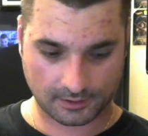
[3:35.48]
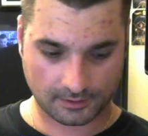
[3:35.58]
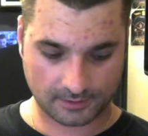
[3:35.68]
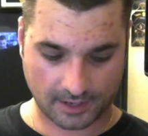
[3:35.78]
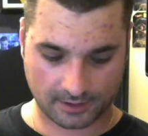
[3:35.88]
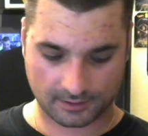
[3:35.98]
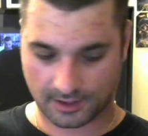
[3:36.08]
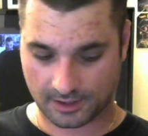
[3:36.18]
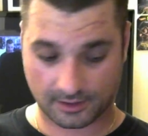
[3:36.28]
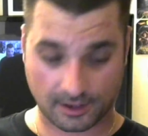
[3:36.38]
Not
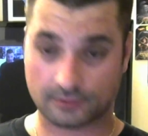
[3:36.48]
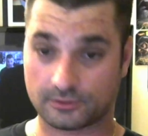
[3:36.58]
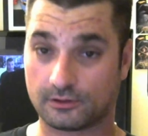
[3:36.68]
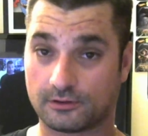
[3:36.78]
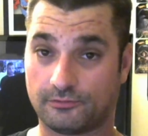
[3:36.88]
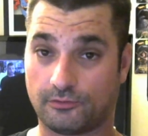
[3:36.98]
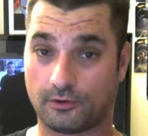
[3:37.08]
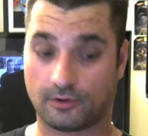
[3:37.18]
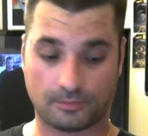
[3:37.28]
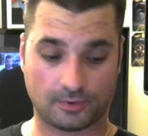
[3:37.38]
anything I was looking
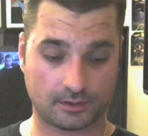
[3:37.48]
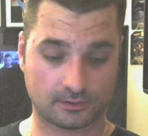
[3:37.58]
for, but